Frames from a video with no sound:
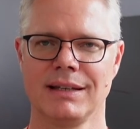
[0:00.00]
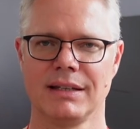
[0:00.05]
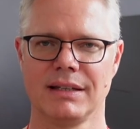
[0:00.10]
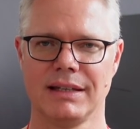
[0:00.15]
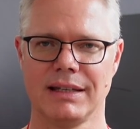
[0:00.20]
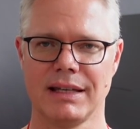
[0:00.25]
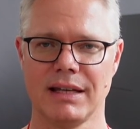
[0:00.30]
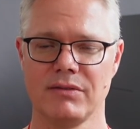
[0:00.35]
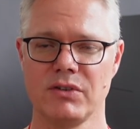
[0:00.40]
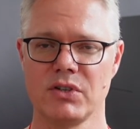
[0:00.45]

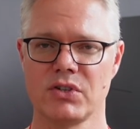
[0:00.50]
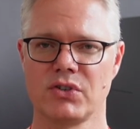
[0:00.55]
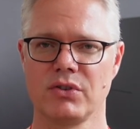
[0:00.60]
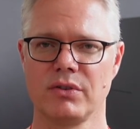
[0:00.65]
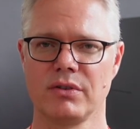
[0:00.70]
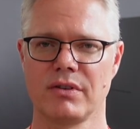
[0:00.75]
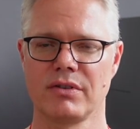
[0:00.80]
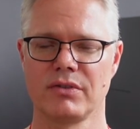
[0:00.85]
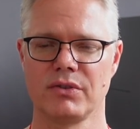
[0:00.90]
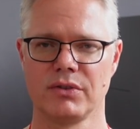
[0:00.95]
never
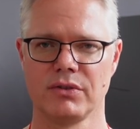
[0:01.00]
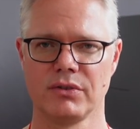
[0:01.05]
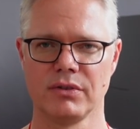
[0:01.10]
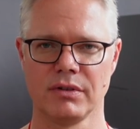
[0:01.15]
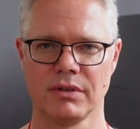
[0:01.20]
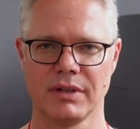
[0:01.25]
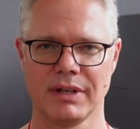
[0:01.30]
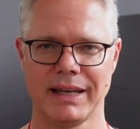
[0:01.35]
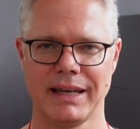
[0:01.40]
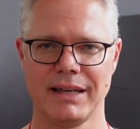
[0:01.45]
shoot through
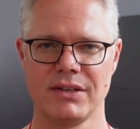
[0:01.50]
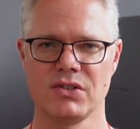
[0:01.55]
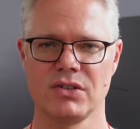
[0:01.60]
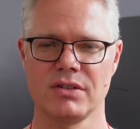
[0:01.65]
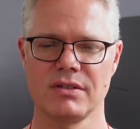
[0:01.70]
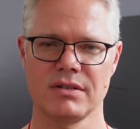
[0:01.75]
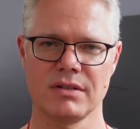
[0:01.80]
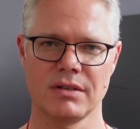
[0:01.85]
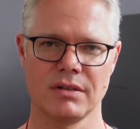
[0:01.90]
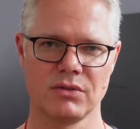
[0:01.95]

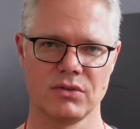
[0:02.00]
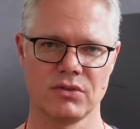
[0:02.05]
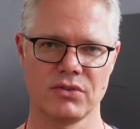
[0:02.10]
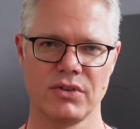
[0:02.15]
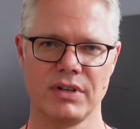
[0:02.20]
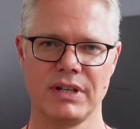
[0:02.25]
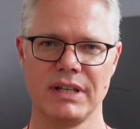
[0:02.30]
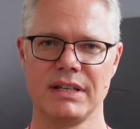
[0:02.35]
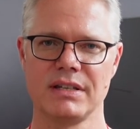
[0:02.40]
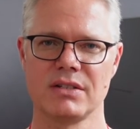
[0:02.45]
hedges,
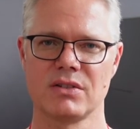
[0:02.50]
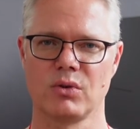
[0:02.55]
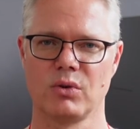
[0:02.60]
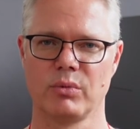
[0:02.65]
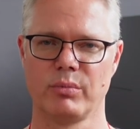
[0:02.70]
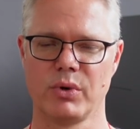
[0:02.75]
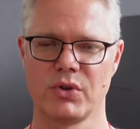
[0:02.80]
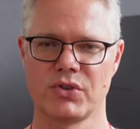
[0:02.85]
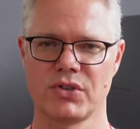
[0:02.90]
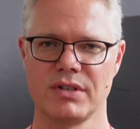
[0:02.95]
trees or
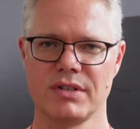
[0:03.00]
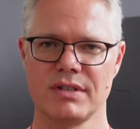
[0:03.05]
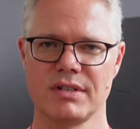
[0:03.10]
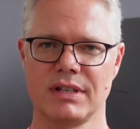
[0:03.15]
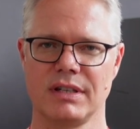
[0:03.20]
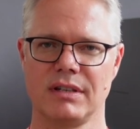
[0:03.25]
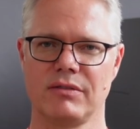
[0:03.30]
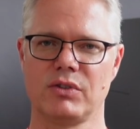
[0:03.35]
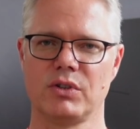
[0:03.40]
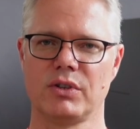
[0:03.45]
bushes
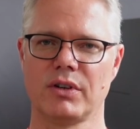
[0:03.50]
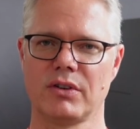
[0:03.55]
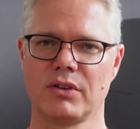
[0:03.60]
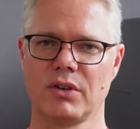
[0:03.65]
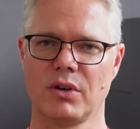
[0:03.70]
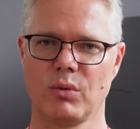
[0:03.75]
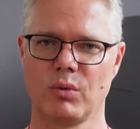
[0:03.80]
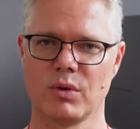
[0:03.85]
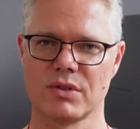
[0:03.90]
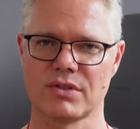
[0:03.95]
if you don't
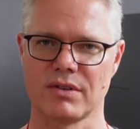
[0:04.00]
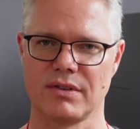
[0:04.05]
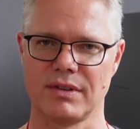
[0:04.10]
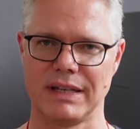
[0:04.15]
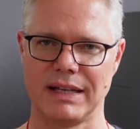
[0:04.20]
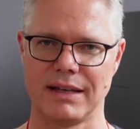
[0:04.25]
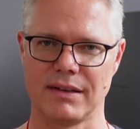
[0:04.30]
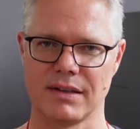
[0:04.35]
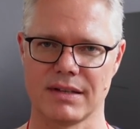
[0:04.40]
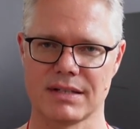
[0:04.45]
know what's on
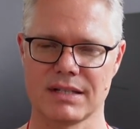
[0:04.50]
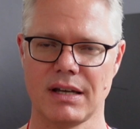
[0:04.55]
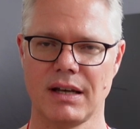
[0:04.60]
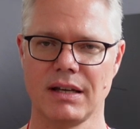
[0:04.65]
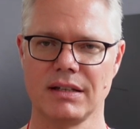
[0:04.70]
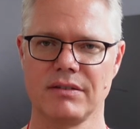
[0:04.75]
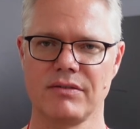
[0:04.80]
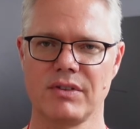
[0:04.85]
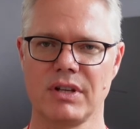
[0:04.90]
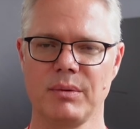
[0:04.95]
the other
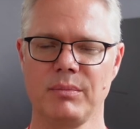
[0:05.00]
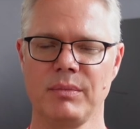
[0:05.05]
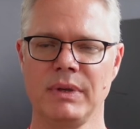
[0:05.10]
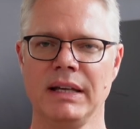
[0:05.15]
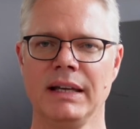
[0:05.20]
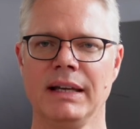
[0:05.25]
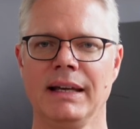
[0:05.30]
side of them,